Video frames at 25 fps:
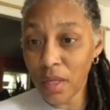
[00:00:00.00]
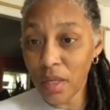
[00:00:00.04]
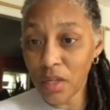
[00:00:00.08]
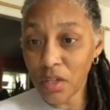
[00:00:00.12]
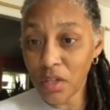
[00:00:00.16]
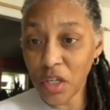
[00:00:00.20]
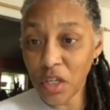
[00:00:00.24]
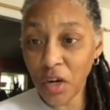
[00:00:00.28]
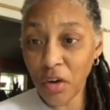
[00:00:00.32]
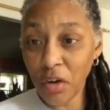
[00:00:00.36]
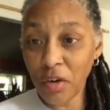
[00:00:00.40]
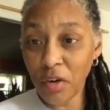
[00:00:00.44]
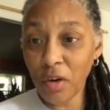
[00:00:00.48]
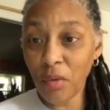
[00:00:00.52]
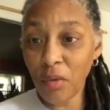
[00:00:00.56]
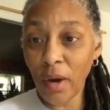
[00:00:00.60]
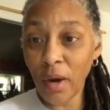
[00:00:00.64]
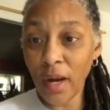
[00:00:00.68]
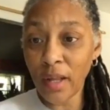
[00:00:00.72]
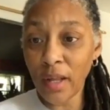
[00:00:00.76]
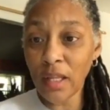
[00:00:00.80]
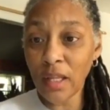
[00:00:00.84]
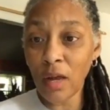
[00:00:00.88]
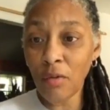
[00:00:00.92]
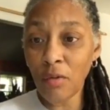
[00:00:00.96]
charity
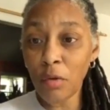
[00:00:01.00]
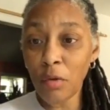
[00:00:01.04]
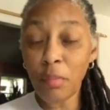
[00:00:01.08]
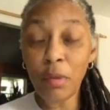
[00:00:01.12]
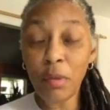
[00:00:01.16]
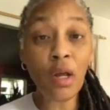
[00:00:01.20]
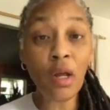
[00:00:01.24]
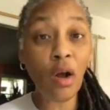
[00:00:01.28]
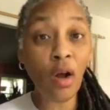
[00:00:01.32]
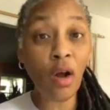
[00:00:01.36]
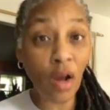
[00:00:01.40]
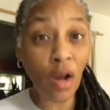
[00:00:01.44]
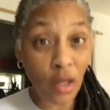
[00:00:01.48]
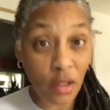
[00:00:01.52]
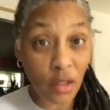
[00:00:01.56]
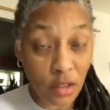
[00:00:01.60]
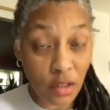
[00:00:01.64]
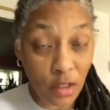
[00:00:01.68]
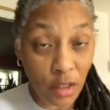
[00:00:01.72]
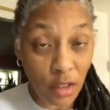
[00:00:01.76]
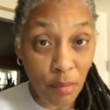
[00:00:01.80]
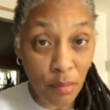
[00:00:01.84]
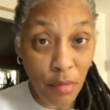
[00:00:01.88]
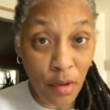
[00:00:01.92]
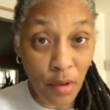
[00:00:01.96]
ride, that would be
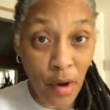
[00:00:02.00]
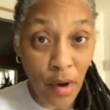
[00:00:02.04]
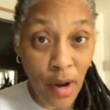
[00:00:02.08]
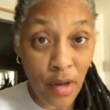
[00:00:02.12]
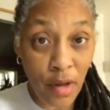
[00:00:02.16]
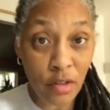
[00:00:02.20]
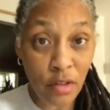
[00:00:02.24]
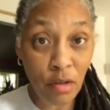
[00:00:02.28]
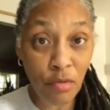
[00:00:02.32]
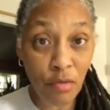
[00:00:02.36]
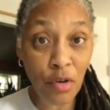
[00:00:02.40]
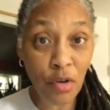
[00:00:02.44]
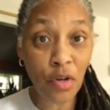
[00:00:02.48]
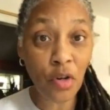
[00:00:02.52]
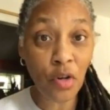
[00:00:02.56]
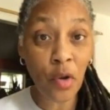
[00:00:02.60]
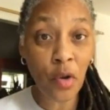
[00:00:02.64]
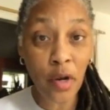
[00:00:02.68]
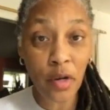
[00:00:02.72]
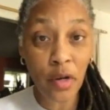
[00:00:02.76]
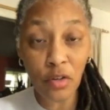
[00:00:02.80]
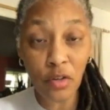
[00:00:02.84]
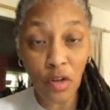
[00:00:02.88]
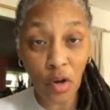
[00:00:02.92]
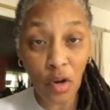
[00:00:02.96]
awesome. They're asking for
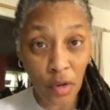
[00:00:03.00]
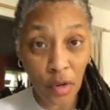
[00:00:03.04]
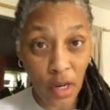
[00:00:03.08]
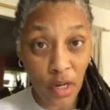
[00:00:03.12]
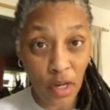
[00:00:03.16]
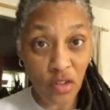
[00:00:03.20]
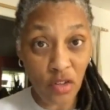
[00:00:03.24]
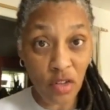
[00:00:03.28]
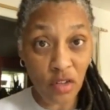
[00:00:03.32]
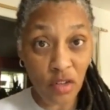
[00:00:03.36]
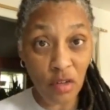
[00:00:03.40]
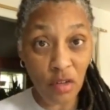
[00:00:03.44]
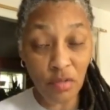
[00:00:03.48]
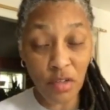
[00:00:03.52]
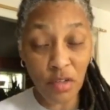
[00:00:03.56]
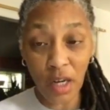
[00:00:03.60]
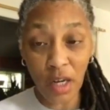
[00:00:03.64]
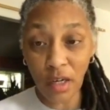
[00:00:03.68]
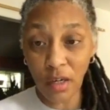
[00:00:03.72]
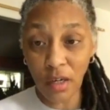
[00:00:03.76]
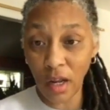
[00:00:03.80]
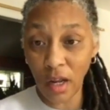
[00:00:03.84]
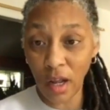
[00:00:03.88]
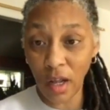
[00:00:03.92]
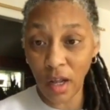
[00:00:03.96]
donations of
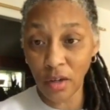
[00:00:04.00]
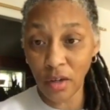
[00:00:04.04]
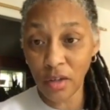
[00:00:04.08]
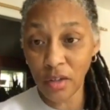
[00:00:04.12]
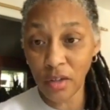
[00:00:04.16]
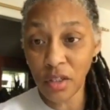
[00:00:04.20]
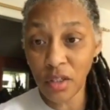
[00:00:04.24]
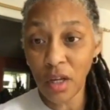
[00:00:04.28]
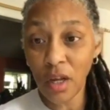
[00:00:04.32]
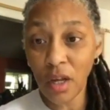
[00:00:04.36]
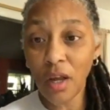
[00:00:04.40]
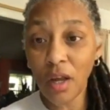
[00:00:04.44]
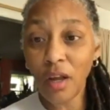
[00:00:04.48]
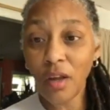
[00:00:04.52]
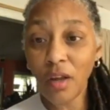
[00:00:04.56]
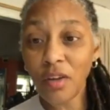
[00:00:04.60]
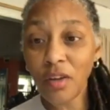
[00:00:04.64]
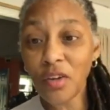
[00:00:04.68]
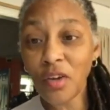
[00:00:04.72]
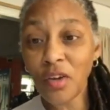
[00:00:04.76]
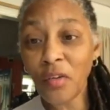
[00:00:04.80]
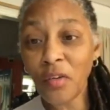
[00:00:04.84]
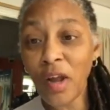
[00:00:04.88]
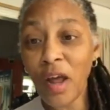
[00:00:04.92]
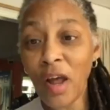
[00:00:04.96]
$10. You
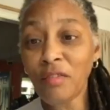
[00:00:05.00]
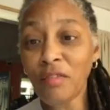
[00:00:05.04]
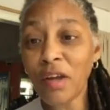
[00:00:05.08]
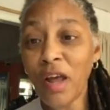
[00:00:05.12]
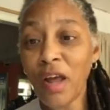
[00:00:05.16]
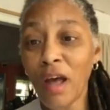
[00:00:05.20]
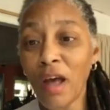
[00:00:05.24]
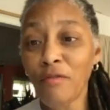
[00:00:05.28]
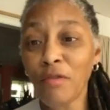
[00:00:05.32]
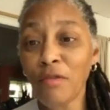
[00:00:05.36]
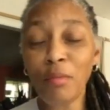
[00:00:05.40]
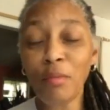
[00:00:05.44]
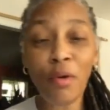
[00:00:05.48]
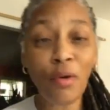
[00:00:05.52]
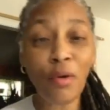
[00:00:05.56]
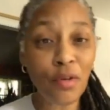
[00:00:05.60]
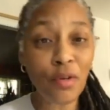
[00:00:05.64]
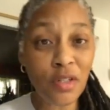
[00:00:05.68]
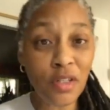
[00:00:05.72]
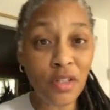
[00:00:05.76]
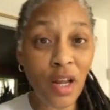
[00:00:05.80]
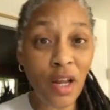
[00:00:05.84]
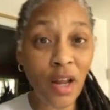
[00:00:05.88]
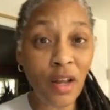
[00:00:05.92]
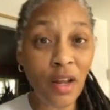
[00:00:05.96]
don't have to have a
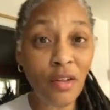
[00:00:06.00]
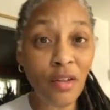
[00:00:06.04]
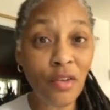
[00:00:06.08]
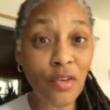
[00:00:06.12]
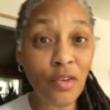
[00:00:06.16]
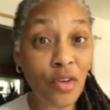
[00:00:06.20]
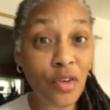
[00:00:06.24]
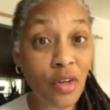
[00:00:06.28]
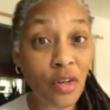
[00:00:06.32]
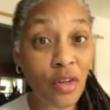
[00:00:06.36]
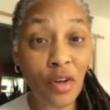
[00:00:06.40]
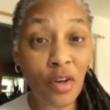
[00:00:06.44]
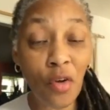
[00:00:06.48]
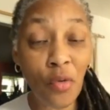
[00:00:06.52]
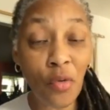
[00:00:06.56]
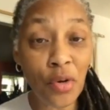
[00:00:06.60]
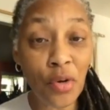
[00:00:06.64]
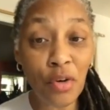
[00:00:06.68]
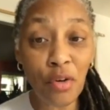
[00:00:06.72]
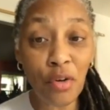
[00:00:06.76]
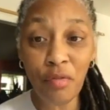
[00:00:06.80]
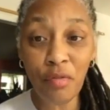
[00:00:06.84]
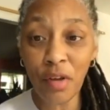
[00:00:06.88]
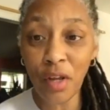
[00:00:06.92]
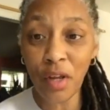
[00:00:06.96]
motorcycle. You can go in
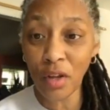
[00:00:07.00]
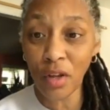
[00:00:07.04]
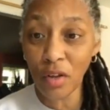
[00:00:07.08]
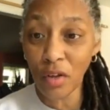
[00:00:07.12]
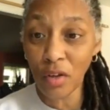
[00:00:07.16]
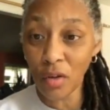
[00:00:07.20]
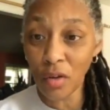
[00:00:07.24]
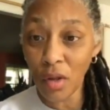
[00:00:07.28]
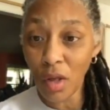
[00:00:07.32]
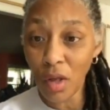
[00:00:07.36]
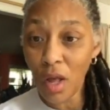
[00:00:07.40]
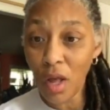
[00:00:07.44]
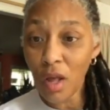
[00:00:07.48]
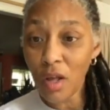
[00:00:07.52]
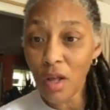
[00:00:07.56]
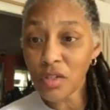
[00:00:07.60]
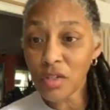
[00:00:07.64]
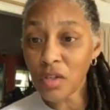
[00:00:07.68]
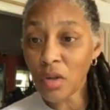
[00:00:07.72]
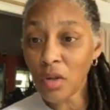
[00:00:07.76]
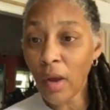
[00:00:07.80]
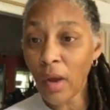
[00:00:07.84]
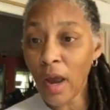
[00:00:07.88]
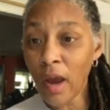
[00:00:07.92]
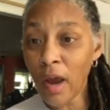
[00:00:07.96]
your vehicle.
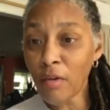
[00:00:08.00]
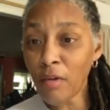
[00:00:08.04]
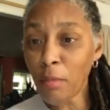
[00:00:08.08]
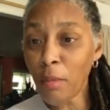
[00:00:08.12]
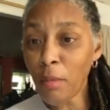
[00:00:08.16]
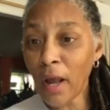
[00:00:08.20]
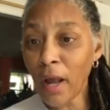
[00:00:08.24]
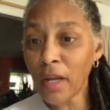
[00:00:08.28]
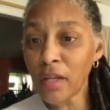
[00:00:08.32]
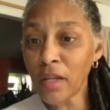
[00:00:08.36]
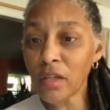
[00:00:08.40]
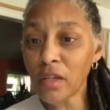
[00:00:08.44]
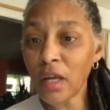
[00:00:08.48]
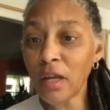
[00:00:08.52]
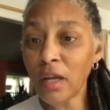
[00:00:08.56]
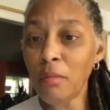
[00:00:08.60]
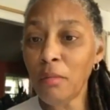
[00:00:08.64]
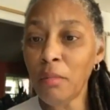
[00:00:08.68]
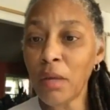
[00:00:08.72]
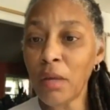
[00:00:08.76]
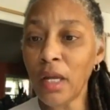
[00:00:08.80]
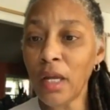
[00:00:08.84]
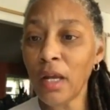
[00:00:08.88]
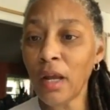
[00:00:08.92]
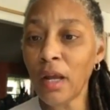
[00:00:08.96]
So everybody's going to
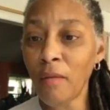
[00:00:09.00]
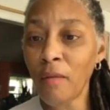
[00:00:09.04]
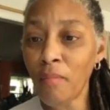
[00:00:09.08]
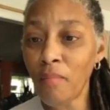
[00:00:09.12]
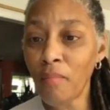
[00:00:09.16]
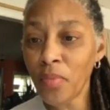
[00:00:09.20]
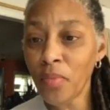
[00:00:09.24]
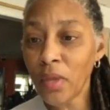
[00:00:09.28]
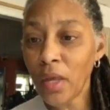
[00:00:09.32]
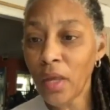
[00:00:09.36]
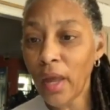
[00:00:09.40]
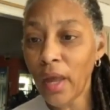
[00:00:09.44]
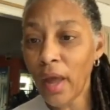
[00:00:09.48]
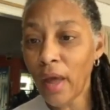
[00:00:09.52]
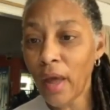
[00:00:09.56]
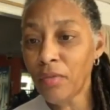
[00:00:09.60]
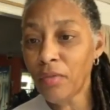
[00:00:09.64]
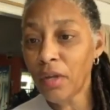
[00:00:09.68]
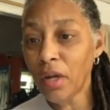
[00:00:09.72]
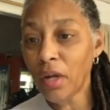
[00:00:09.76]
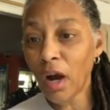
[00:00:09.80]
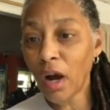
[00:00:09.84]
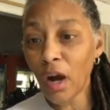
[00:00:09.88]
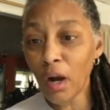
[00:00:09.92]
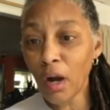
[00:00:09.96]
meet up at the
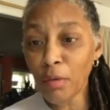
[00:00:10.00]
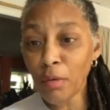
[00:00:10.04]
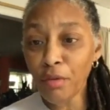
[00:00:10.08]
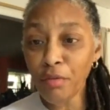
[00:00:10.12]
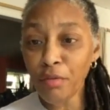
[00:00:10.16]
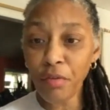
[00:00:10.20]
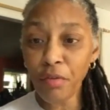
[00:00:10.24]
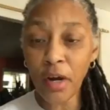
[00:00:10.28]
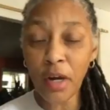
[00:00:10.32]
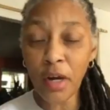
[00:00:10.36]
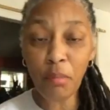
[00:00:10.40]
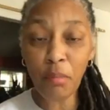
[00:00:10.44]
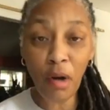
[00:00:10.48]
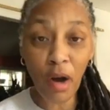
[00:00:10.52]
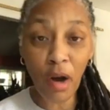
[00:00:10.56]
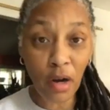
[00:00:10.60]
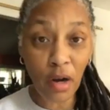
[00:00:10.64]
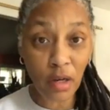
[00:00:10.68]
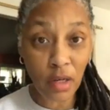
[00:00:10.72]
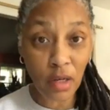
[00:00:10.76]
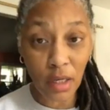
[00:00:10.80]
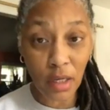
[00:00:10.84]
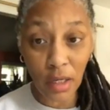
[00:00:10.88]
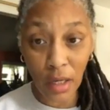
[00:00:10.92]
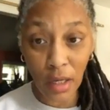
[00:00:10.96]
Harbor Freight
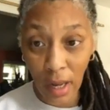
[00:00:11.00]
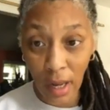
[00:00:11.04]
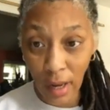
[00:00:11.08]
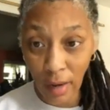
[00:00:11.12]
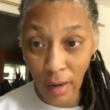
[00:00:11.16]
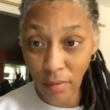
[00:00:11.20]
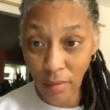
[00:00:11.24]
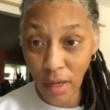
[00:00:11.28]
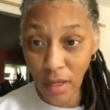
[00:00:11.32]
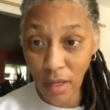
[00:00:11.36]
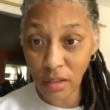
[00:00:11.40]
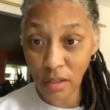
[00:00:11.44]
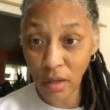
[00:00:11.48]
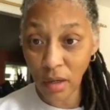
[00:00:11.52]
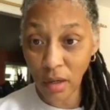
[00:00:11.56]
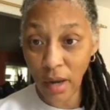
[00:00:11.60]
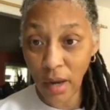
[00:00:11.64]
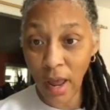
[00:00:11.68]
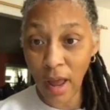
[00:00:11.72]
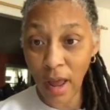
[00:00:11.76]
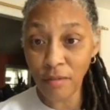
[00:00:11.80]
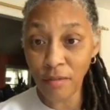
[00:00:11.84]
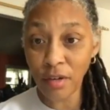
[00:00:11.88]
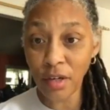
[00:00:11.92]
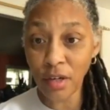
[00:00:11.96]
parking lot. That's on
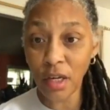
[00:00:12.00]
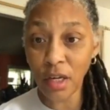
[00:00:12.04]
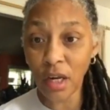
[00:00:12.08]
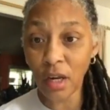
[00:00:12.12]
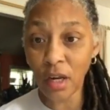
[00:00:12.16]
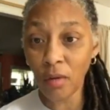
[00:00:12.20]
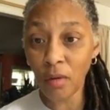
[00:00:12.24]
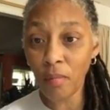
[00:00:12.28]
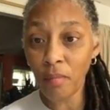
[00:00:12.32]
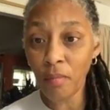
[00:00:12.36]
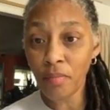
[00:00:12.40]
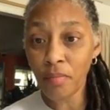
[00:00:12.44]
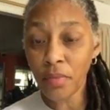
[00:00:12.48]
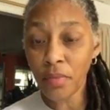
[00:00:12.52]
Avondale.